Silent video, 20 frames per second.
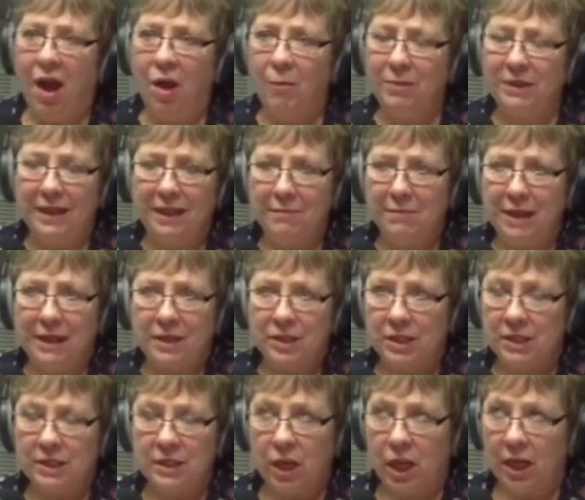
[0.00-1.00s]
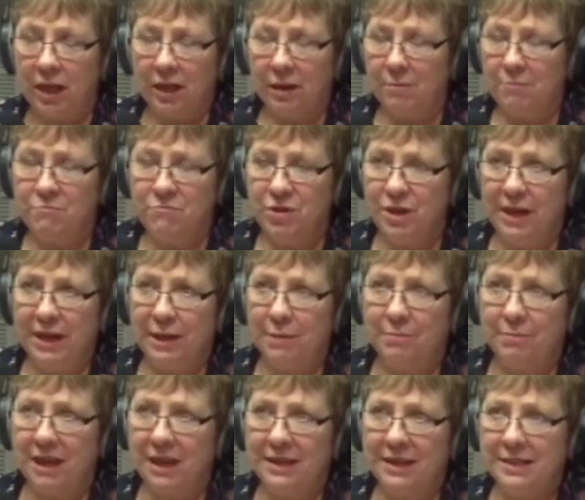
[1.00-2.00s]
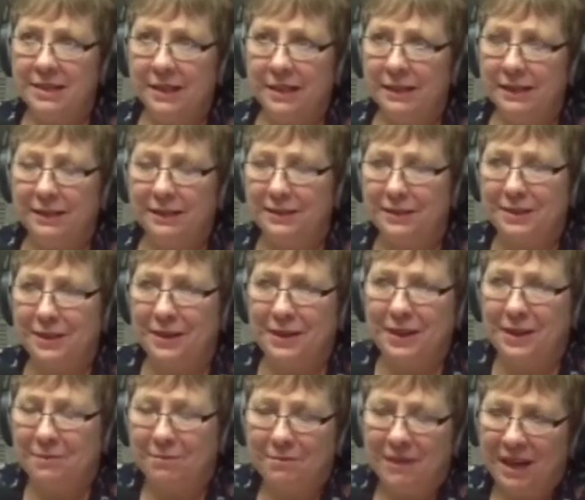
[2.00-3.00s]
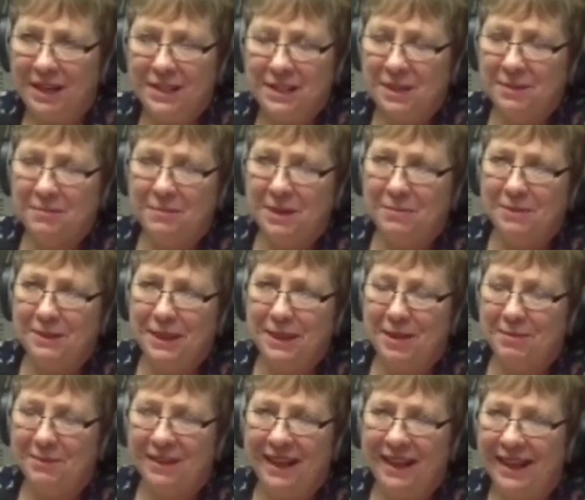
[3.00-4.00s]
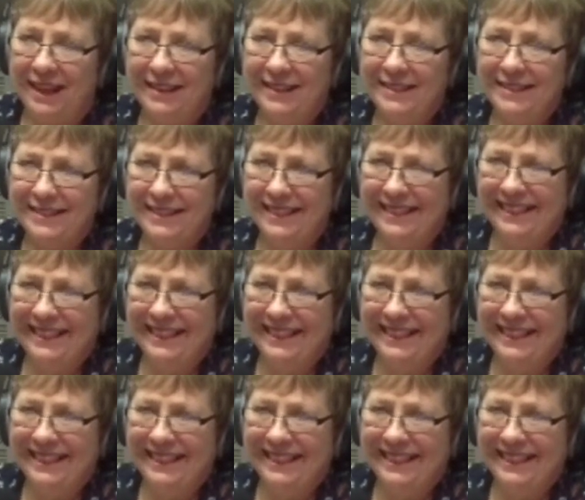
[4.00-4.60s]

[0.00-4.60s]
Oh, but that makes us like really amazing, because only amazing people come late.